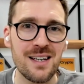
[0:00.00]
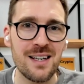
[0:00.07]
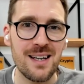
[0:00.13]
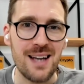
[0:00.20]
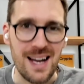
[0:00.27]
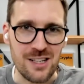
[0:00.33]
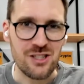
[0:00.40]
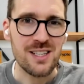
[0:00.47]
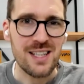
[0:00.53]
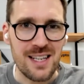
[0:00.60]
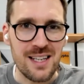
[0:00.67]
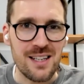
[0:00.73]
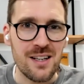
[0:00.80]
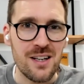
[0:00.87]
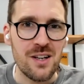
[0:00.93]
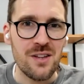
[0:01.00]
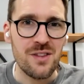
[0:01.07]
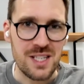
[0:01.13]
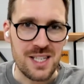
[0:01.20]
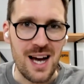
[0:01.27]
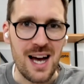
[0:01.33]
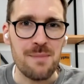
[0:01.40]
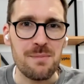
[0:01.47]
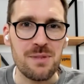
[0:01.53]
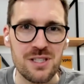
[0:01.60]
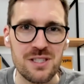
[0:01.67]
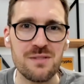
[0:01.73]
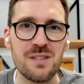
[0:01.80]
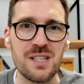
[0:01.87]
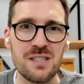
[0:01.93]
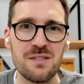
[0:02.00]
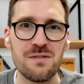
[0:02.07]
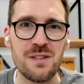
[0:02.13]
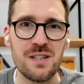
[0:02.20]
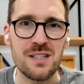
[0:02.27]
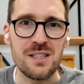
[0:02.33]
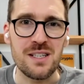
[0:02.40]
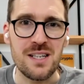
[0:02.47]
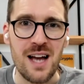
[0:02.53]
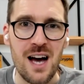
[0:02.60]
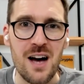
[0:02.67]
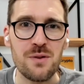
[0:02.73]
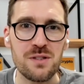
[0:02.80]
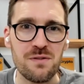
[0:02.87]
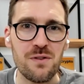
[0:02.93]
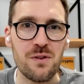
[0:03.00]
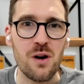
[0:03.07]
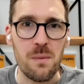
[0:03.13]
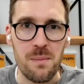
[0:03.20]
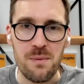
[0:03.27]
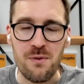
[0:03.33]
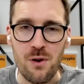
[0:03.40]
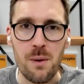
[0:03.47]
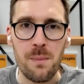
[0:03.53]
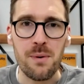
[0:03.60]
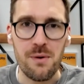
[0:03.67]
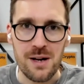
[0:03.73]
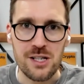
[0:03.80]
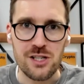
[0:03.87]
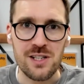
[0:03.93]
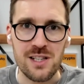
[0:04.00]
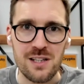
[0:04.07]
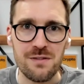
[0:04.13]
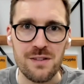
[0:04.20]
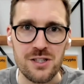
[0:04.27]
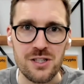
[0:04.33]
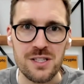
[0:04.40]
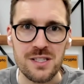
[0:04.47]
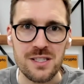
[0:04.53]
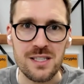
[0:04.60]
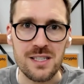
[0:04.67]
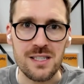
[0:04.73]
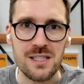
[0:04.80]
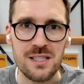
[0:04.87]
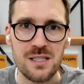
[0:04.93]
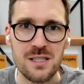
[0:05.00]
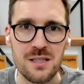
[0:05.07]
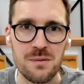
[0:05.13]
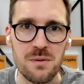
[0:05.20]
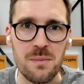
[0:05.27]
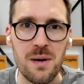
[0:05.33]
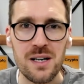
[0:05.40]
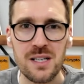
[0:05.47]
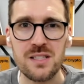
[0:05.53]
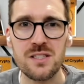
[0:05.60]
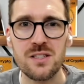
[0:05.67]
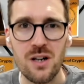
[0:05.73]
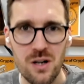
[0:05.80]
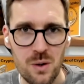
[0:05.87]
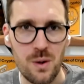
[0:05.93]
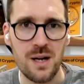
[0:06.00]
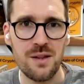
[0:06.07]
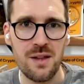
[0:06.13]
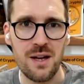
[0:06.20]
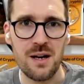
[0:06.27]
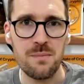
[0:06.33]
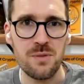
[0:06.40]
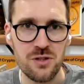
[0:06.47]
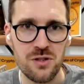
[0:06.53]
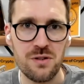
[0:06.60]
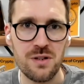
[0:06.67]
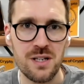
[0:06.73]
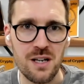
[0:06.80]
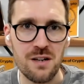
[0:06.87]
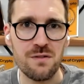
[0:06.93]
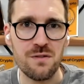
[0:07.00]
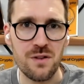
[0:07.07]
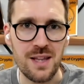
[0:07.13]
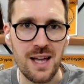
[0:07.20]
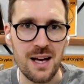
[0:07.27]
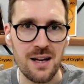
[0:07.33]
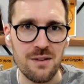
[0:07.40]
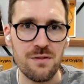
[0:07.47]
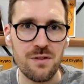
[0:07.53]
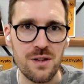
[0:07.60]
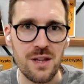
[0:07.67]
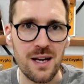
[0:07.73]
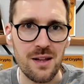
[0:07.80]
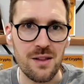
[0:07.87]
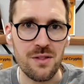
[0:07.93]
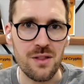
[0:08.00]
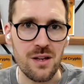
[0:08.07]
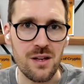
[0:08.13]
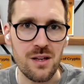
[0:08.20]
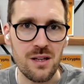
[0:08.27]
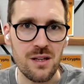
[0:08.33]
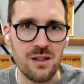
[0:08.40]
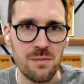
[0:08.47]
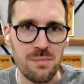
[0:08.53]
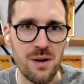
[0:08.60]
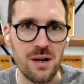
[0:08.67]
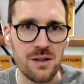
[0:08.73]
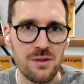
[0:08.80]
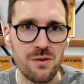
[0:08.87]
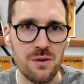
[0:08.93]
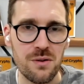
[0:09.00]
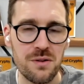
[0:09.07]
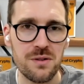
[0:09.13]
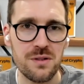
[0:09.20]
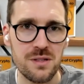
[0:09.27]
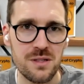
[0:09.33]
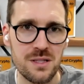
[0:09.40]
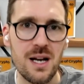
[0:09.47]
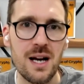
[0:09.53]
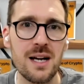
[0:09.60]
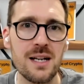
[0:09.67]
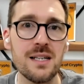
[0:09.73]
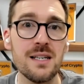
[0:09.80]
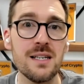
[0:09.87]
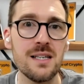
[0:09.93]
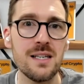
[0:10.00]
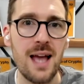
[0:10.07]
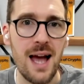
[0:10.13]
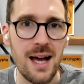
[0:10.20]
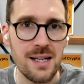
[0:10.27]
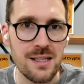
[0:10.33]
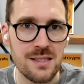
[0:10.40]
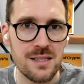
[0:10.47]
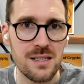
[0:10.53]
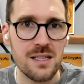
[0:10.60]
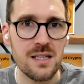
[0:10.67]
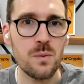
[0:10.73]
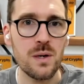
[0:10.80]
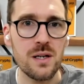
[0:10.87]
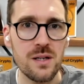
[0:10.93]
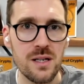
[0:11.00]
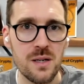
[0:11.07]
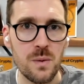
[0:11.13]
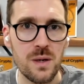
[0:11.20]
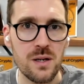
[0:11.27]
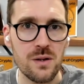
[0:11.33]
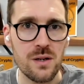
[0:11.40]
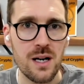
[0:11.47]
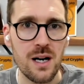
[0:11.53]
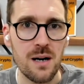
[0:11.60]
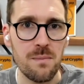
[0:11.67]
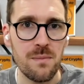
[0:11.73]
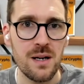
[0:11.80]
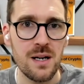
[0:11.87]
actually the time is for operational efficiencies. The market's not quite there, mature enough for the product growth side yet. Mm-hmm. It will come,